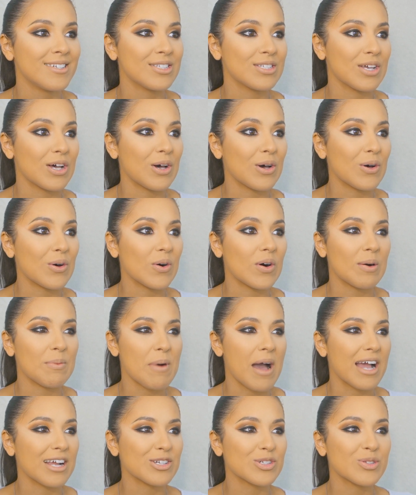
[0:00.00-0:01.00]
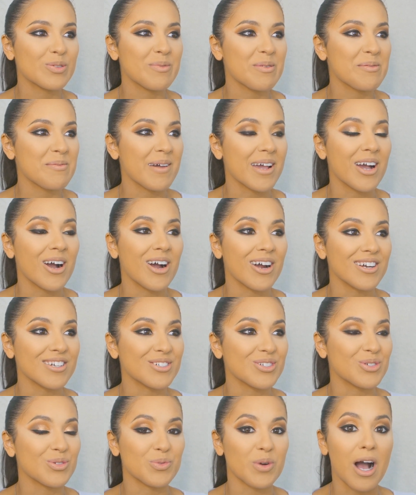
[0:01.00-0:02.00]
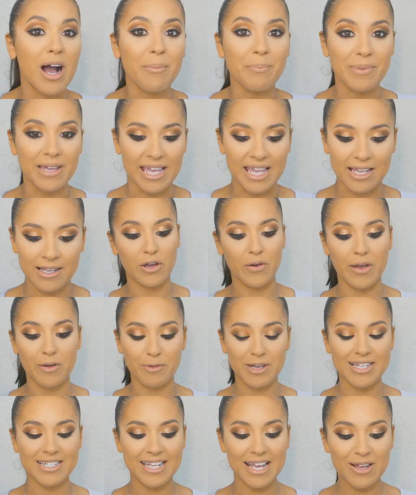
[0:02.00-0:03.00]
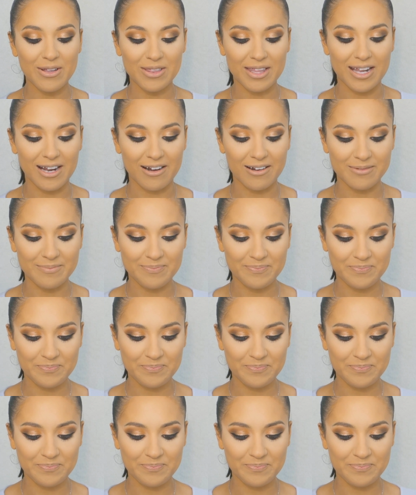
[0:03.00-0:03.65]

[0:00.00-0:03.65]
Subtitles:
So, I just remember my heart dropping. I went down there